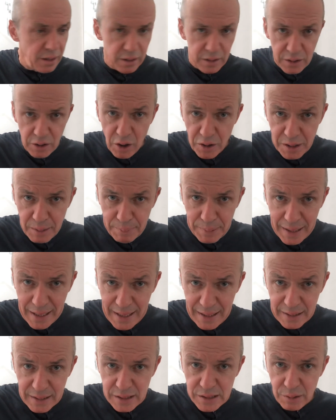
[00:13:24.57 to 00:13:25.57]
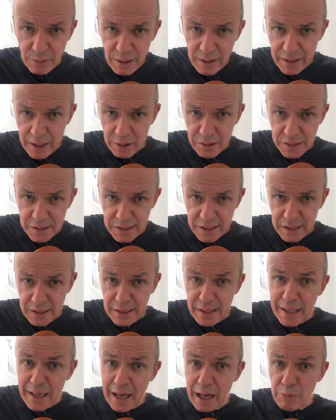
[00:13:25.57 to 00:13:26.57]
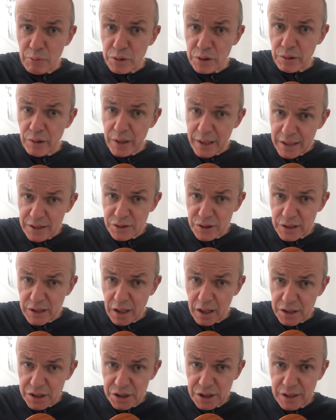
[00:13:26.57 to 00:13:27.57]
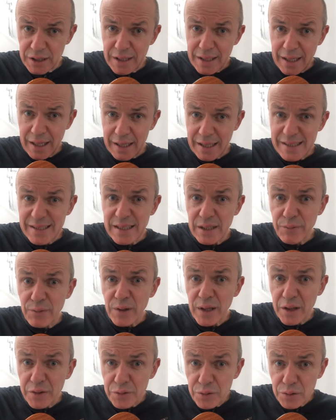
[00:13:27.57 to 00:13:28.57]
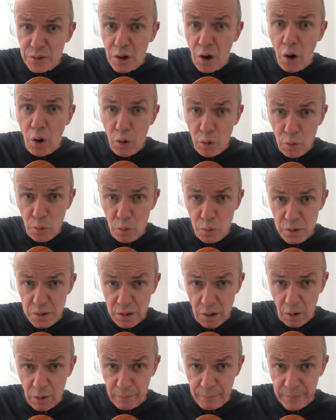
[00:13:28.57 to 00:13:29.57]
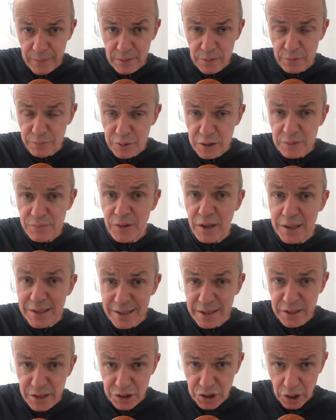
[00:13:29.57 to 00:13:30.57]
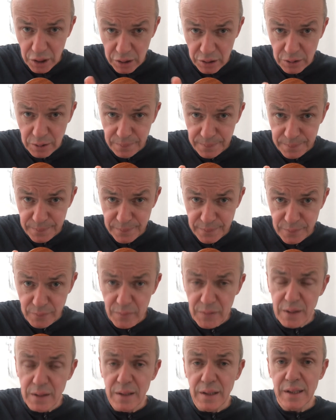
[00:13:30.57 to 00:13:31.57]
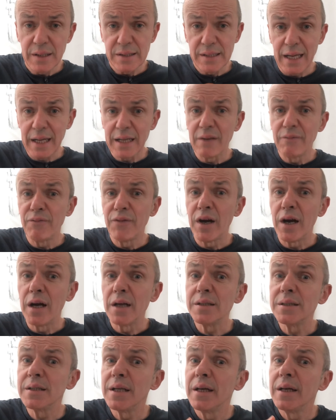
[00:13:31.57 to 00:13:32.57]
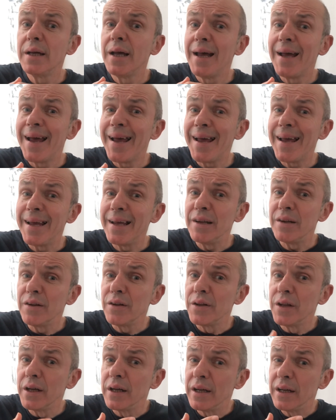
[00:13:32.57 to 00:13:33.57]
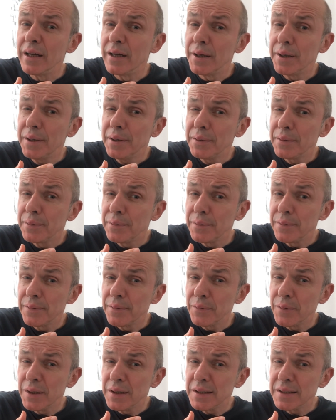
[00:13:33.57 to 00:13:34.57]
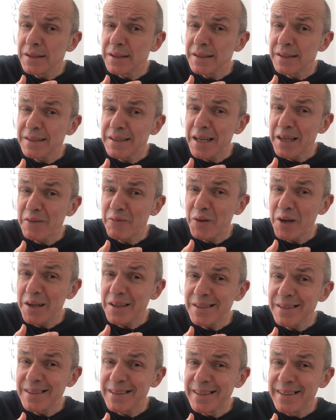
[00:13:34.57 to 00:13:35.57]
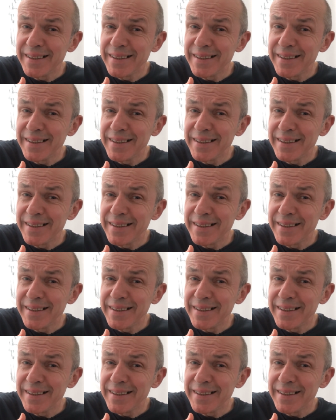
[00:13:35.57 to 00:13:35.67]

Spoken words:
Got the plan? So I'll count us in, and we'll do our introduction, and let's see if we can get through the whole song. So first verse, in the jungle. Second verse, in the, where is it? The second verse?